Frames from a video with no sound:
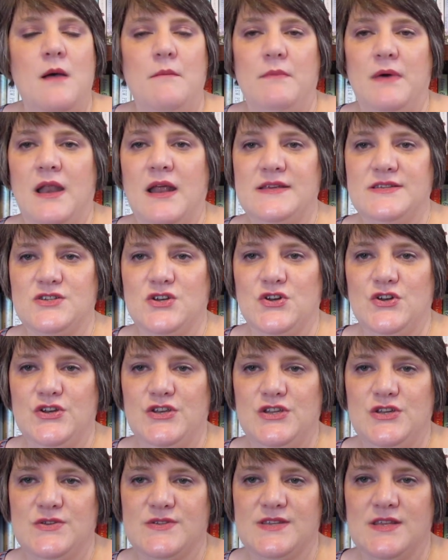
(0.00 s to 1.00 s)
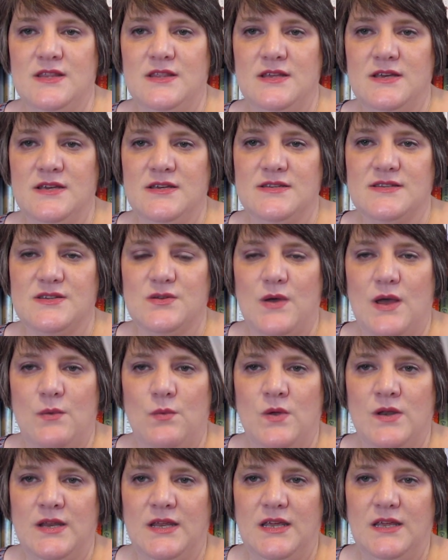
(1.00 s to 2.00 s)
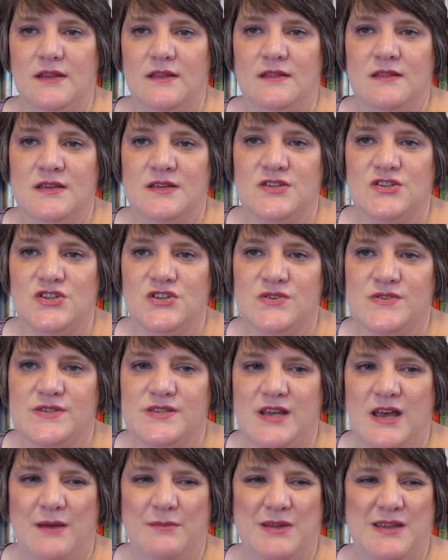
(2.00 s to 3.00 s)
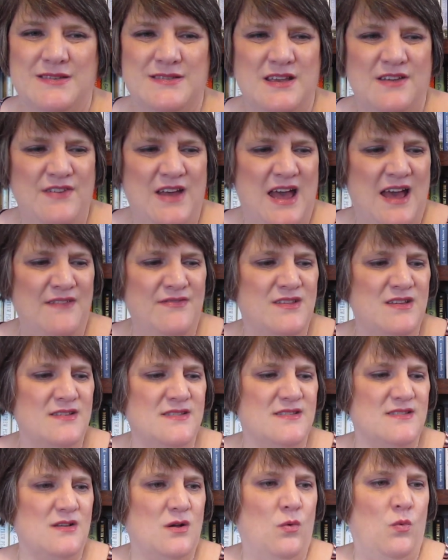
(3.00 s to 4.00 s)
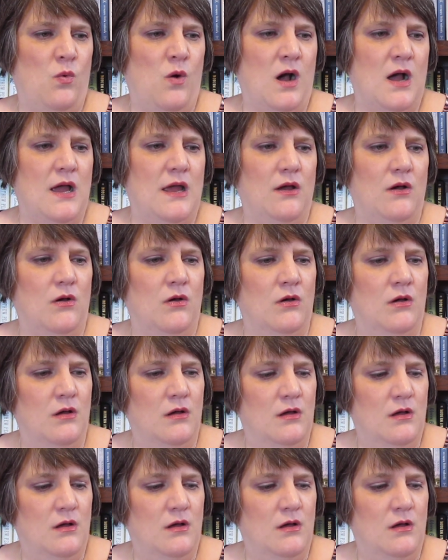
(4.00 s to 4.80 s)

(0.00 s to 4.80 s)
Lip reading: But I started using this, so I want to get this used up because I've had this a while.